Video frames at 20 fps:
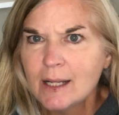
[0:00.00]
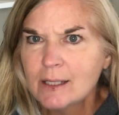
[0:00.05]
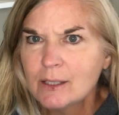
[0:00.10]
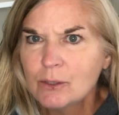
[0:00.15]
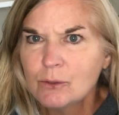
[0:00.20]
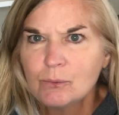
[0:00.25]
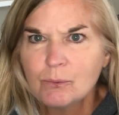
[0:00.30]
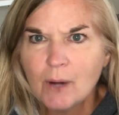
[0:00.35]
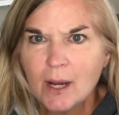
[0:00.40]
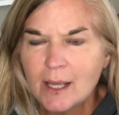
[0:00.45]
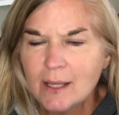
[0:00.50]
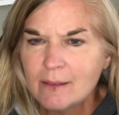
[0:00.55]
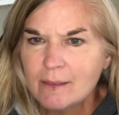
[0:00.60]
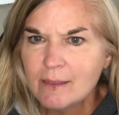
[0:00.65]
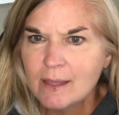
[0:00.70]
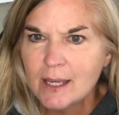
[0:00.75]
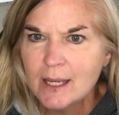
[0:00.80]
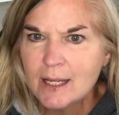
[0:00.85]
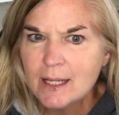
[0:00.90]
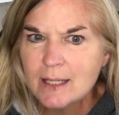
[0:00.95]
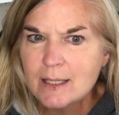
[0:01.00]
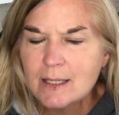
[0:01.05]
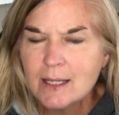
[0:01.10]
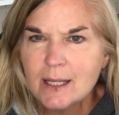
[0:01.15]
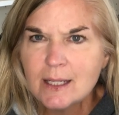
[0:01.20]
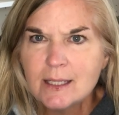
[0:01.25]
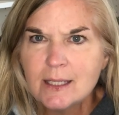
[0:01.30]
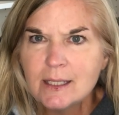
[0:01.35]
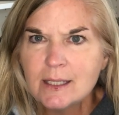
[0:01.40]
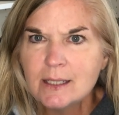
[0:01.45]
of great things. I